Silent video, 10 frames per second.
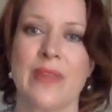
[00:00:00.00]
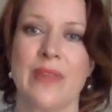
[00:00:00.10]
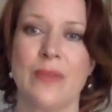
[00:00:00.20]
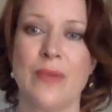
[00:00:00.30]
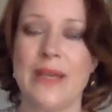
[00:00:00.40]

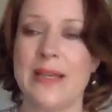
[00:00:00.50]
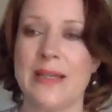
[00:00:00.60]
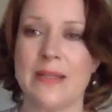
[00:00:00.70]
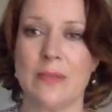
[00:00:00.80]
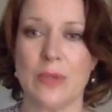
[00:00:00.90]
The real
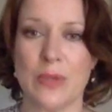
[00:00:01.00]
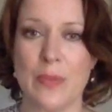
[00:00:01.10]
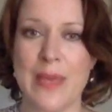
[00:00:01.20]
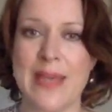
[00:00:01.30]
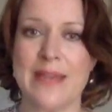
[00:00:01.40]
is what
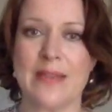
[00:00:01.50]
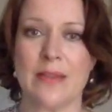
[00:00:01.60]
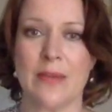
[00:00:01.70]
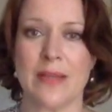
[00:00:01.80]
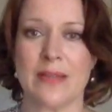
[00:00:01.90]
appears
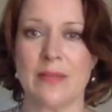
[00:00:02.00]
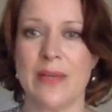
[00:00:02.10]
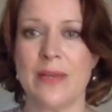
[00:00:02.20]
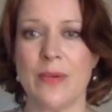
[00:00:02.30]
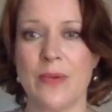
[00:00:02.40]
to us,
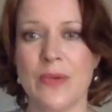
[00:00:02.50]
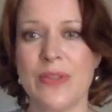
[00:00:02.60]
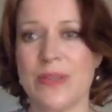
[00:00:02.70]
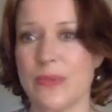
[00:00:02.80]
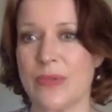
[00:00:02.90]
whether or not
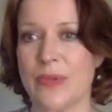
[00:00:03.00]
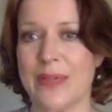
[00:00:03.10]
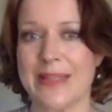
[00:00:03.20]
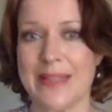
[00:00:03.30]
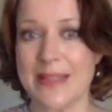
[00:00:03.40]
it also
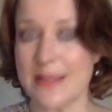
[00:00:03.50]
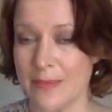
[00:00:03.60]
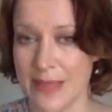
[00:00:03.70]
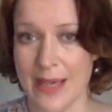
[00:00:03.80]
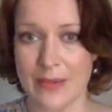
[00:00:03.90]
exists
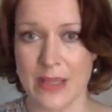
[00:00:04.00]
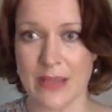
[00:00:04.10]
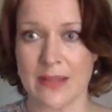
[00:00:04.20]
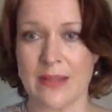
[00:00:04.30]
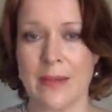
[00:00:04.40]
without
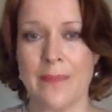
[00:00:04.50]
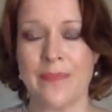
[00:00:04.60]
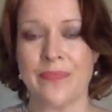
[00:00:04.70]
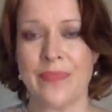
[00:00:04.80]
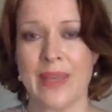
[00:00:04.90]
us.
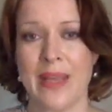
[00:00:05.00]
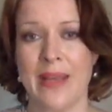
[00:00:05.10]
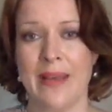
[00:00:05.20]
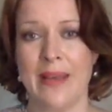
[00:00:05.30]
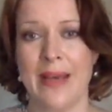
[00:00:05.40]

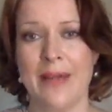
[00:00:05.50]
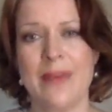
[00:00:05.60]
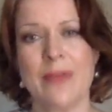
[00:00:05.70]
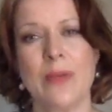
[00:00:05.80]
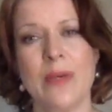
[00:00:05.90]

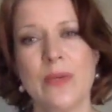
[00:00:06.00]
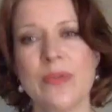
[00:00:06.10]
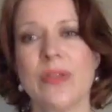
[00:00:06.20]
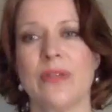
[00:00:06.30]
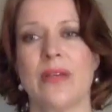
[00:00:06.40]
However, we
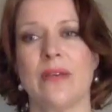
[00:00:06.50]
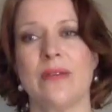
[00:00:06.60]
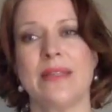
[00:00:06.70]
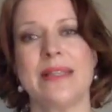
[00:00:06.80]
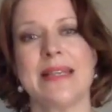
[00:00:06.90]
also know
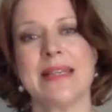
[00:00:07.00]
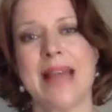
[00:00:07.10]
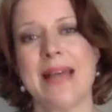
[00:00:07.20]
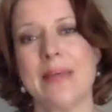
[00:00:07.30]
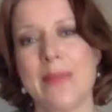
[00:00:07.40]
that it
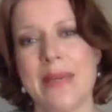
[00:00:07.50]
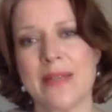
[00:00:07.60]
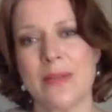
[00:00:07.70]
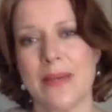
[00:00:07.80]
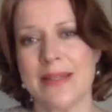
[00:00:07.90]
can appear
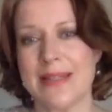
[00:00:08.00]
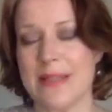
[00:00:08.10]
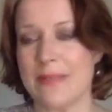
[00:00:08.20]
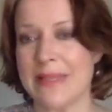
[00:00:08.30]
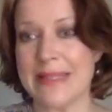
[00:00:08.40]
to us in
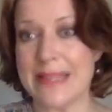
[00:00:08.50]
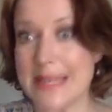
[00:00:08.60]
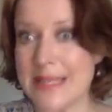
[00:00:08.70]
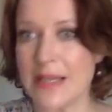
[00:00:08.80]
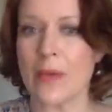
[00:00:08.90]
a
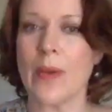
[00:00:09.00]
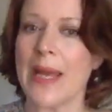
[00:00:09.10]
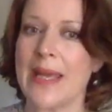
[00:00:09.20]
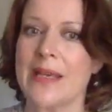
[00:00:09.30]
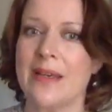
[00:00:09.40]
misleading
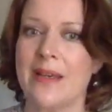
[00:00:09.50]
way.